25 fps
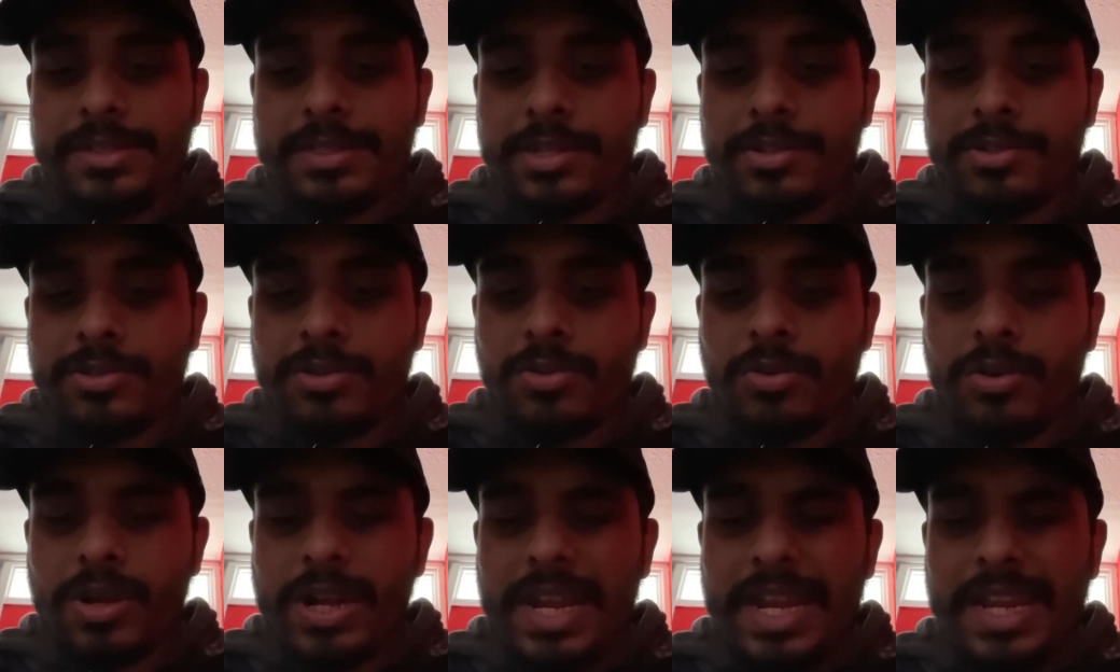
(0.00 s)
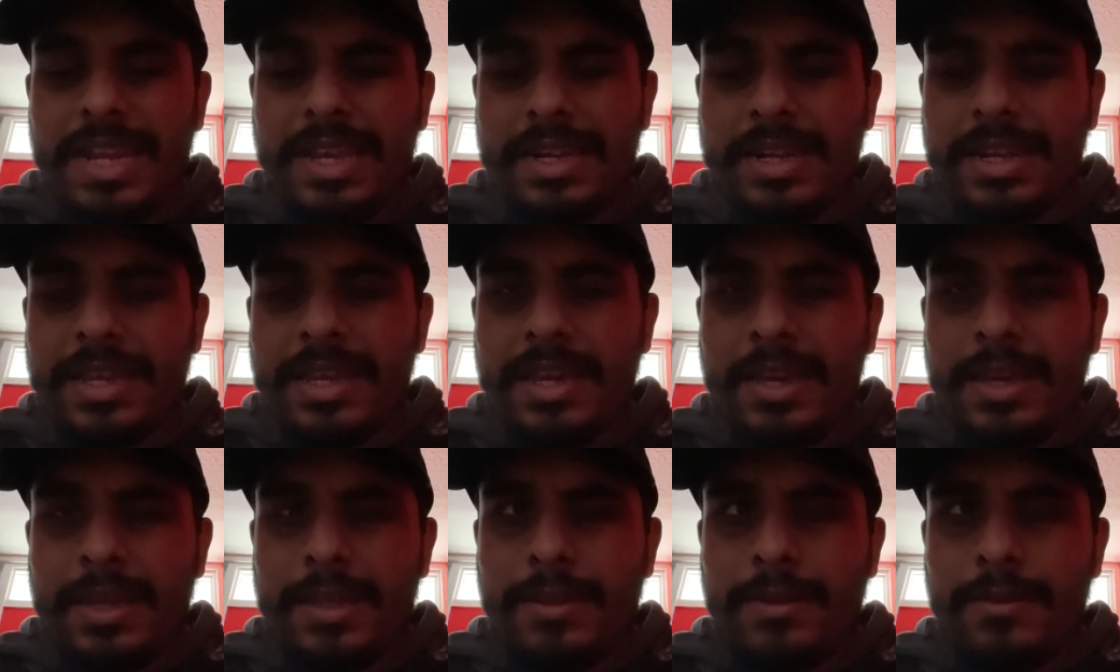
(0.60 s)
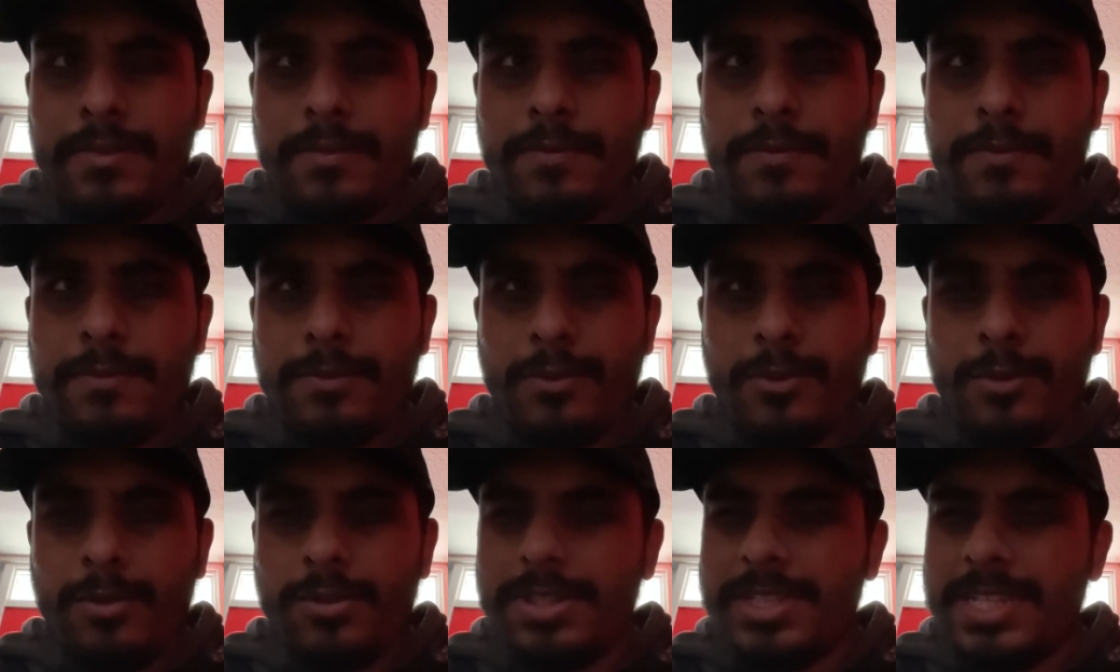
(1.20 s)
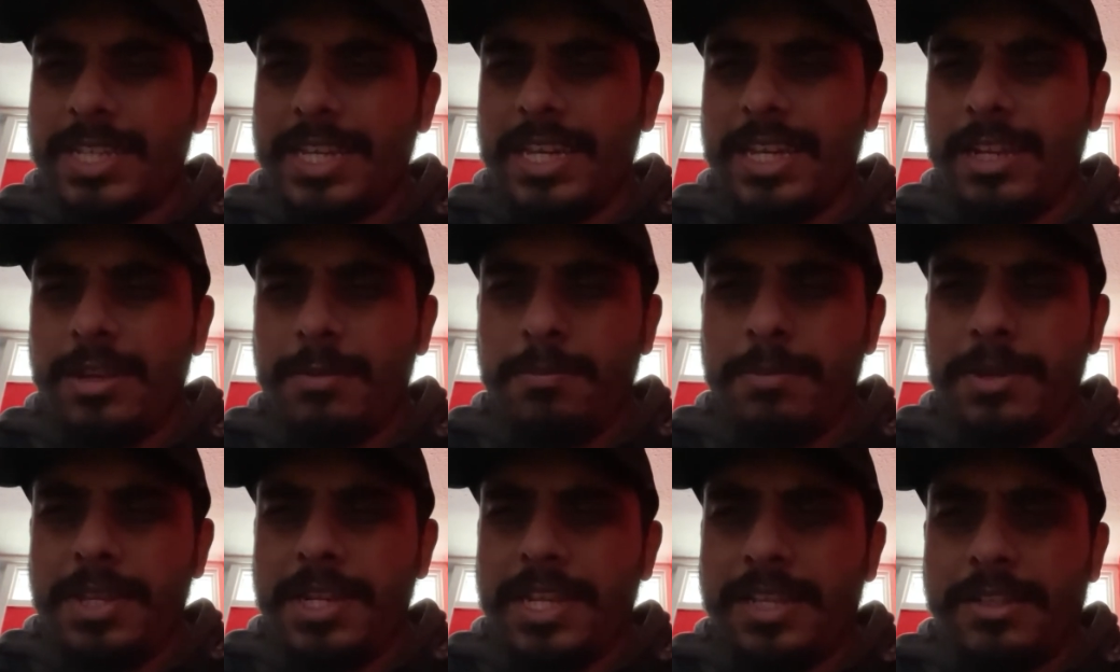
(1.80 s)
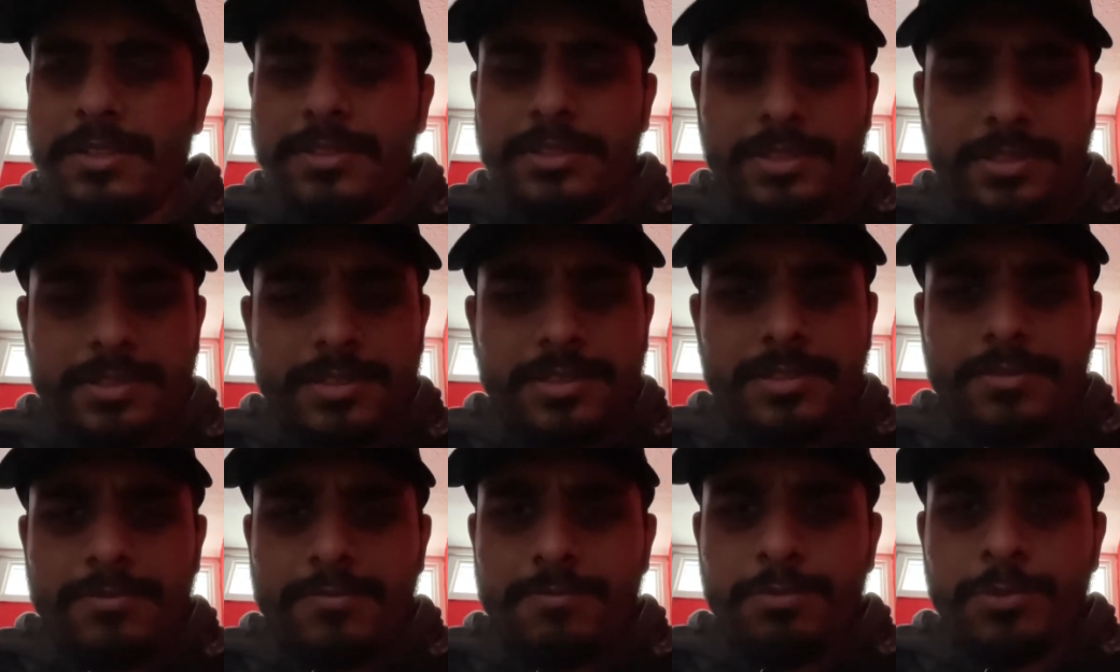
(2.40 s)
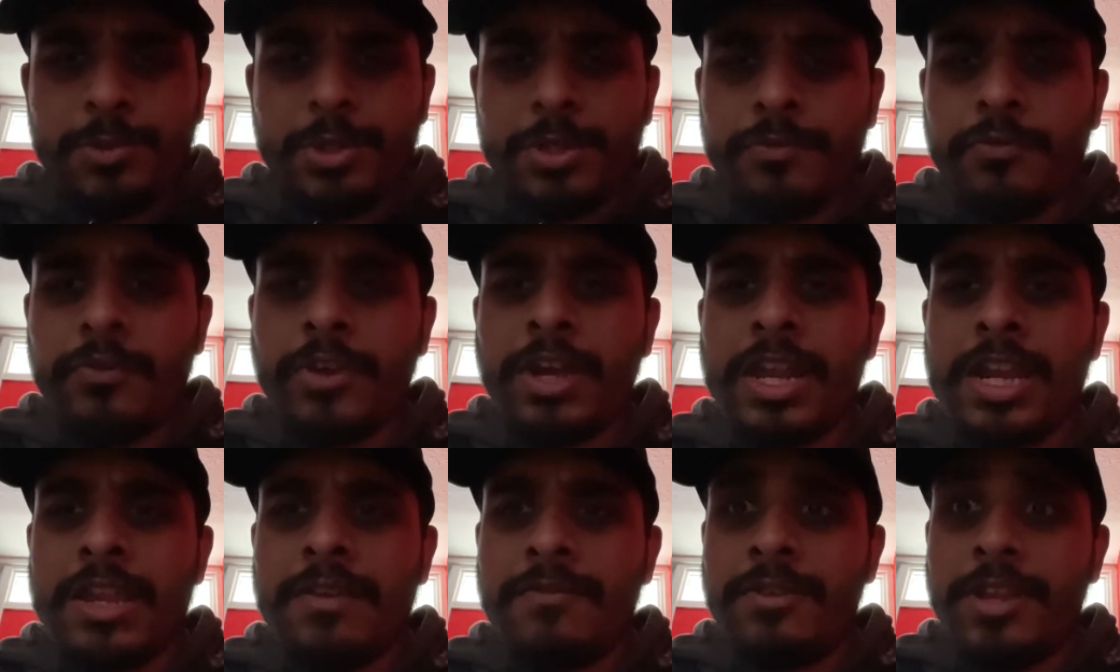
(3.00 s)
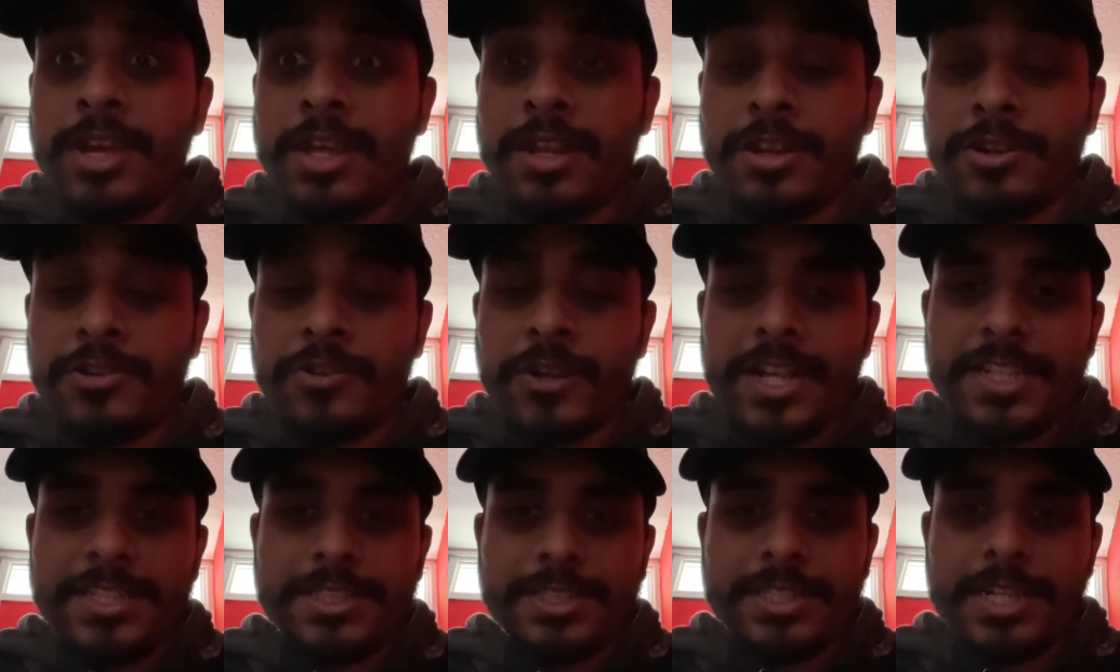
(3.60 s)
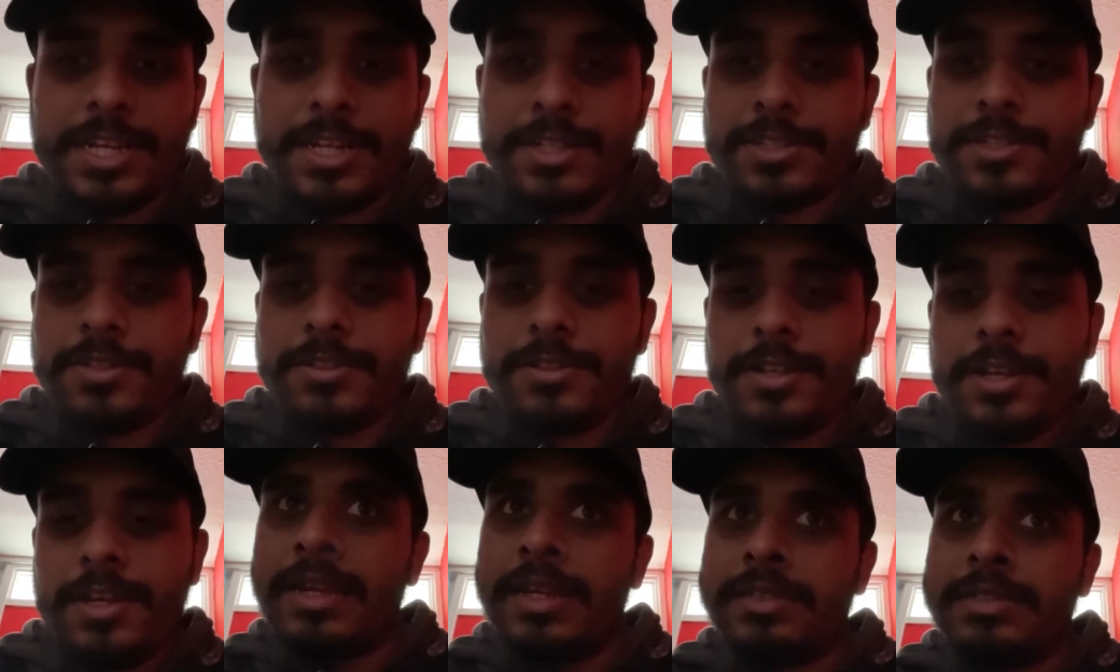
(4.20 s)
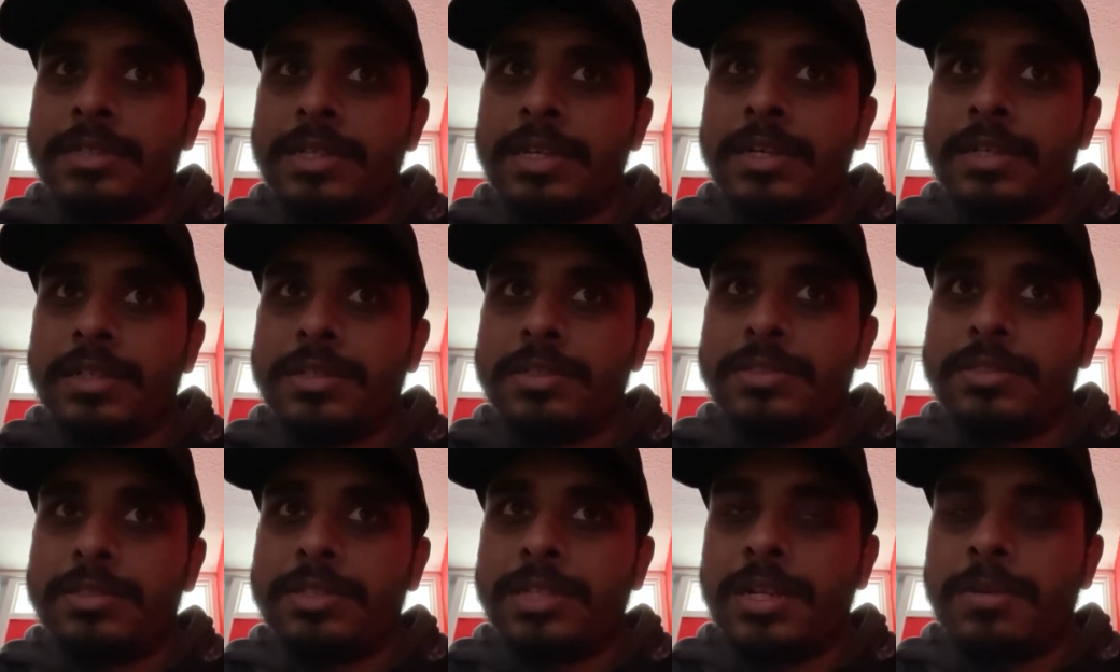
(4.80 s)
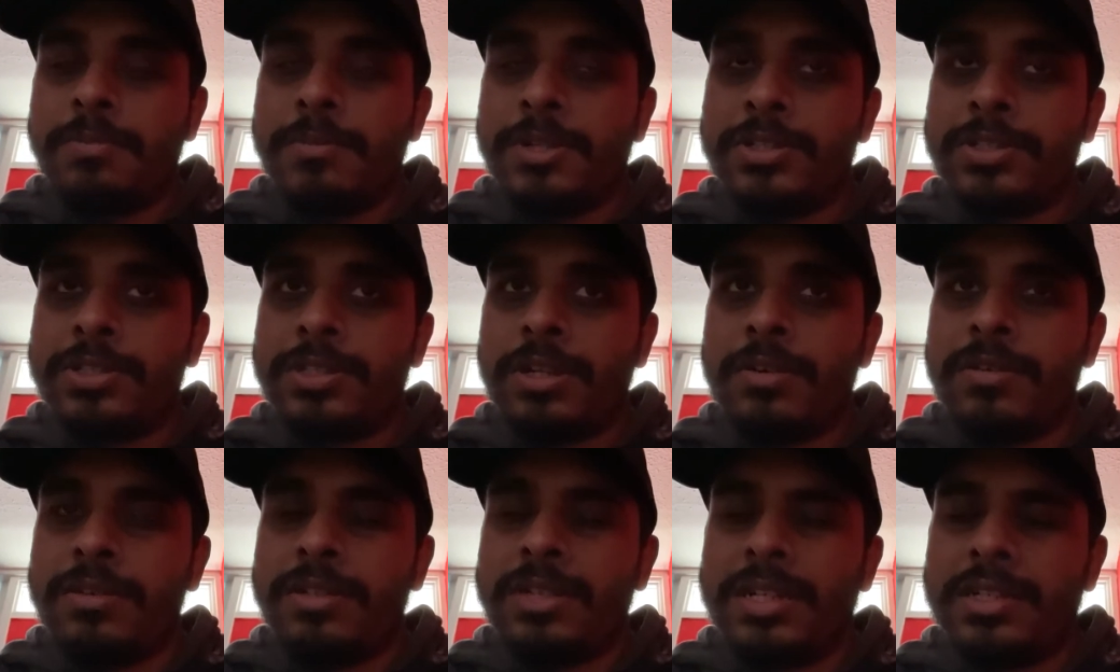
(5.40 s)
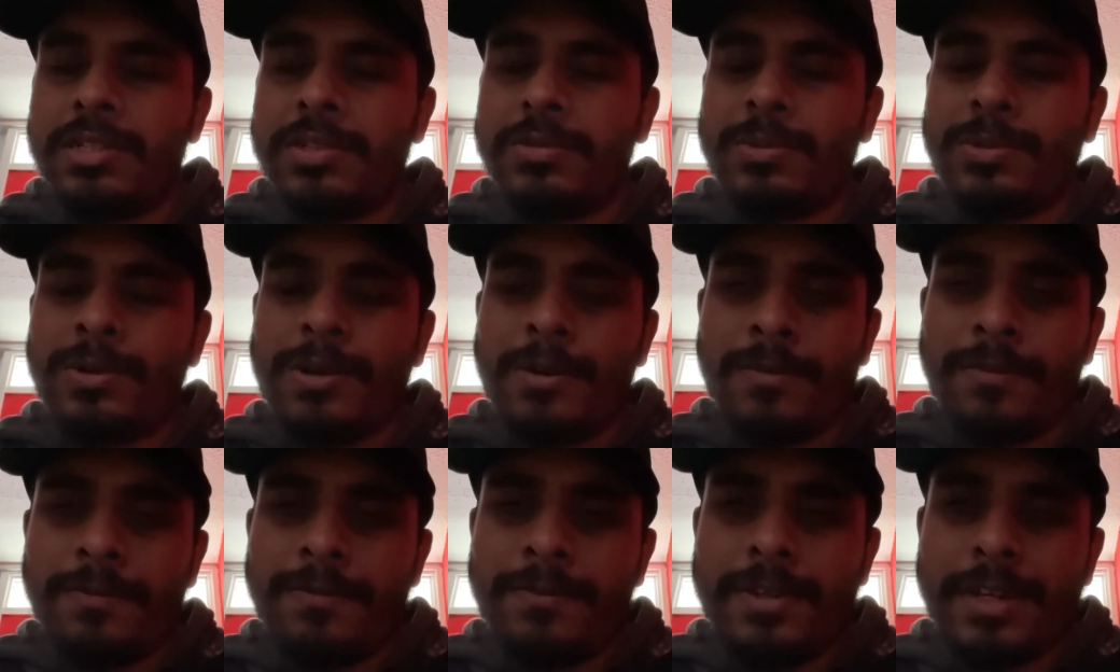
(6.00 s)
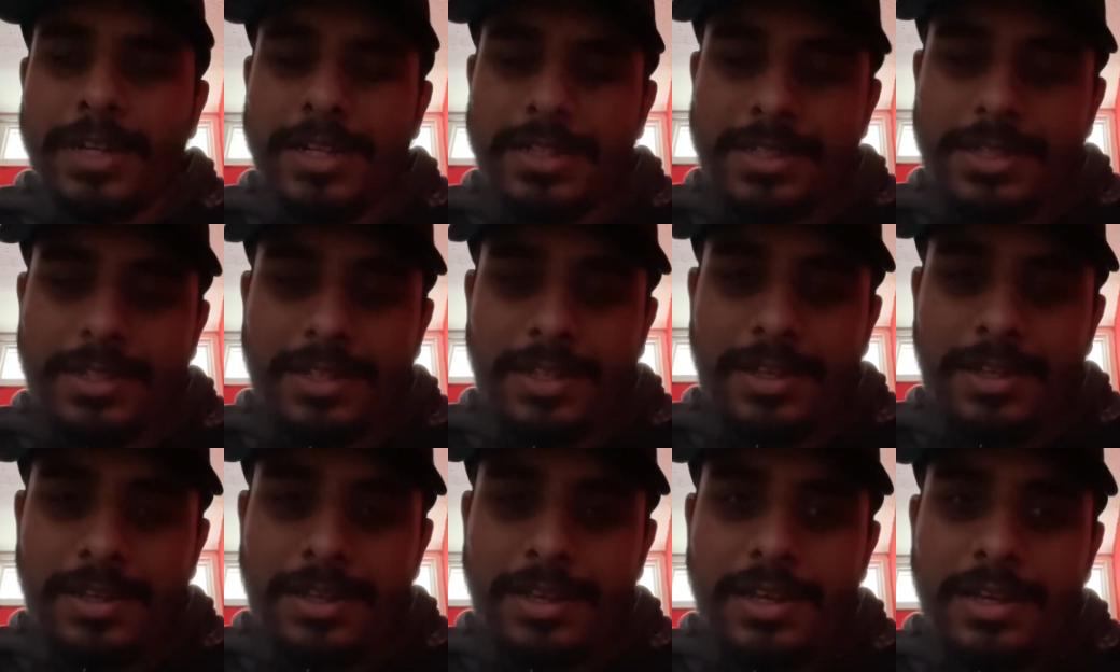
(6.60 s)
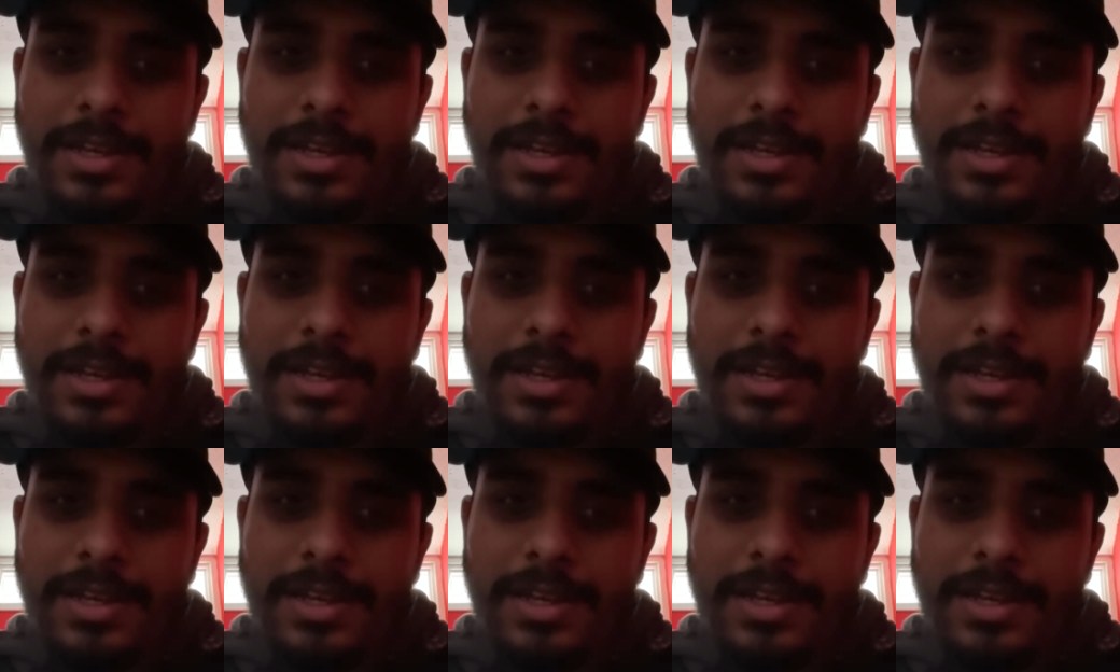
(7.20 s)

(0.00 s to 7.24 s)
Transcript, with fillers: a train in 14 minutes. Good thing I live near the train station. There's a cinema showing at 12.30.